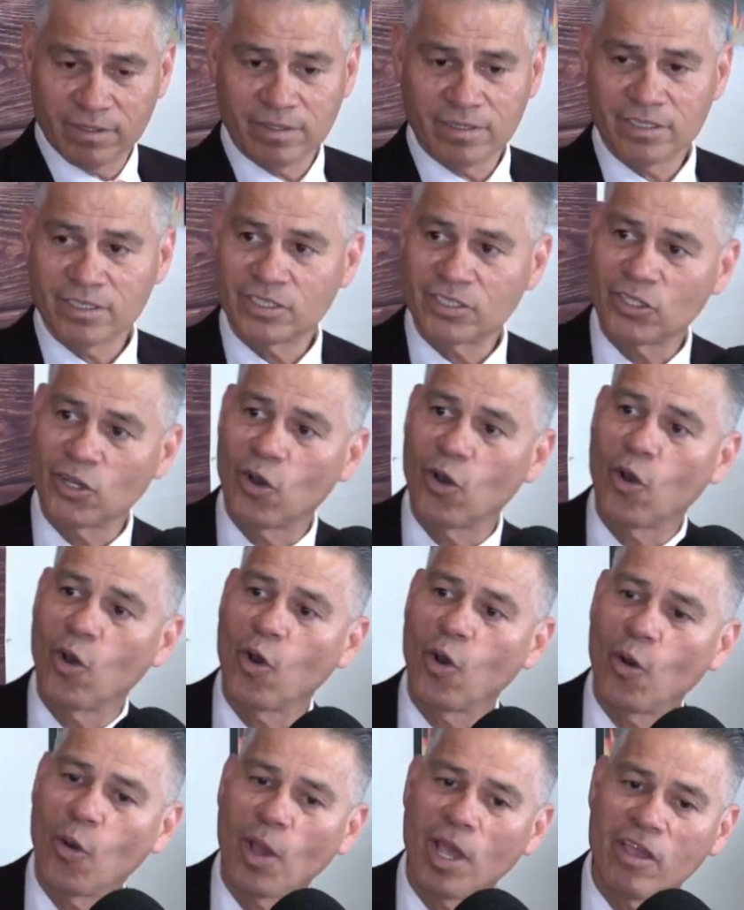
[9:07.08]

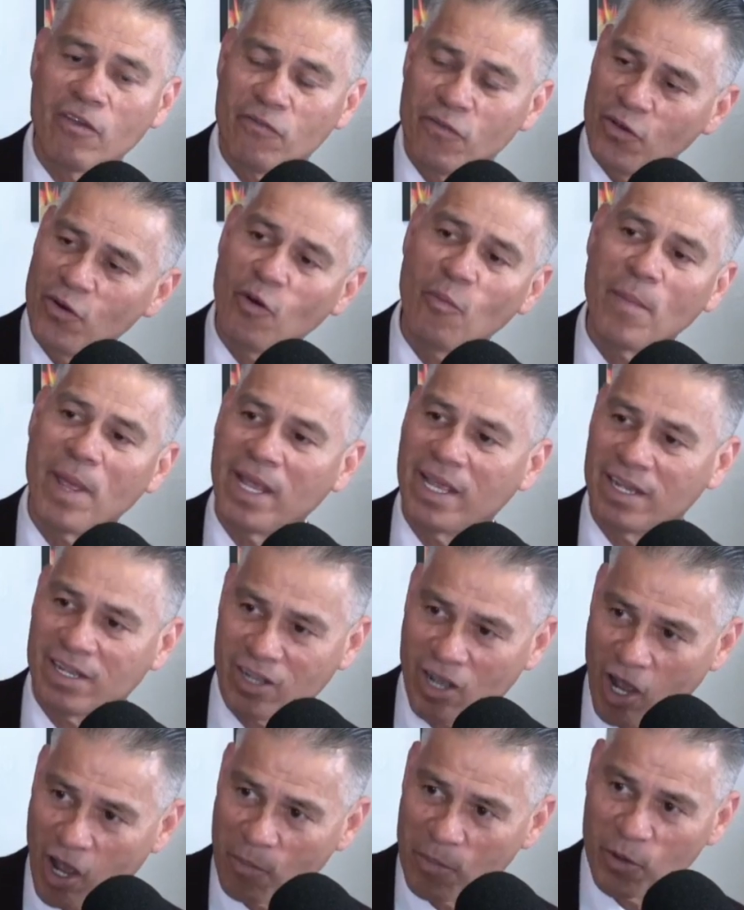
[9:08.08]
So if you don't make a
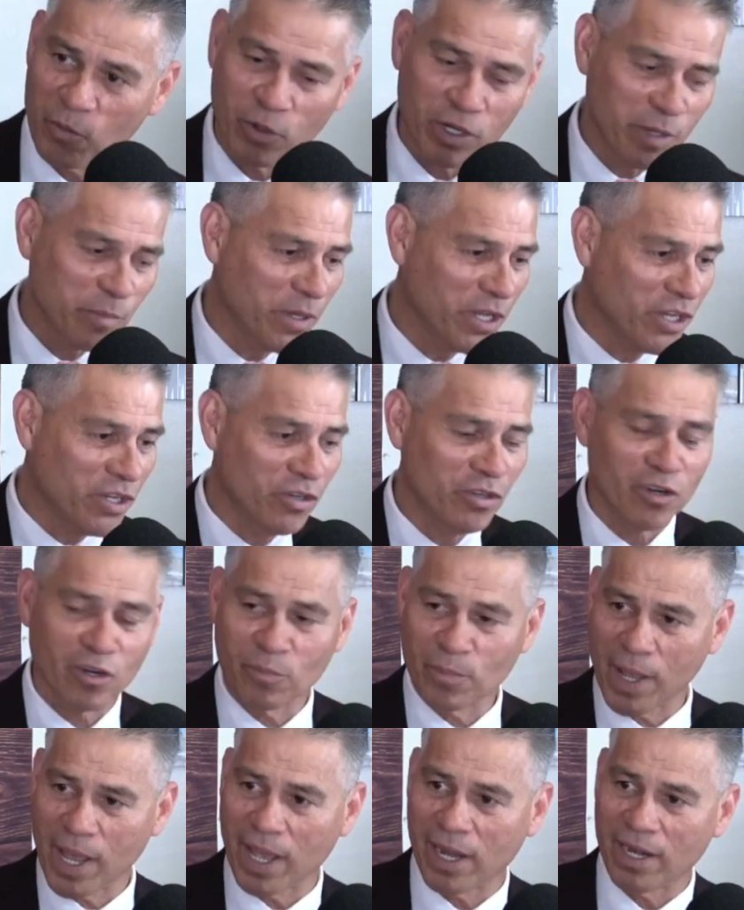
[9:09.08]
comment, whether it be good or
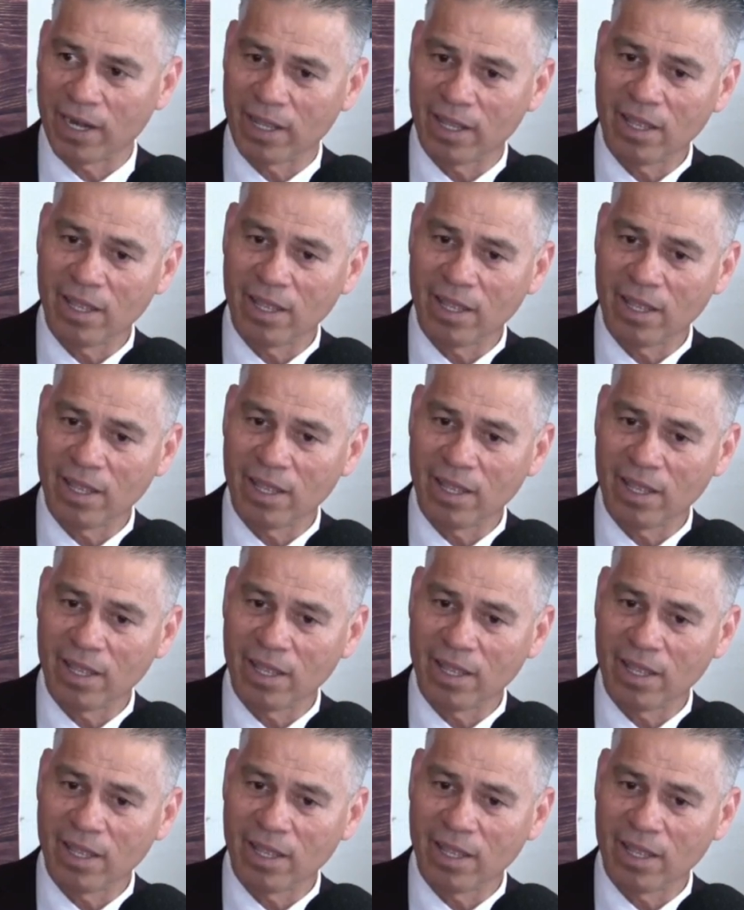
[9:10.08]
bad,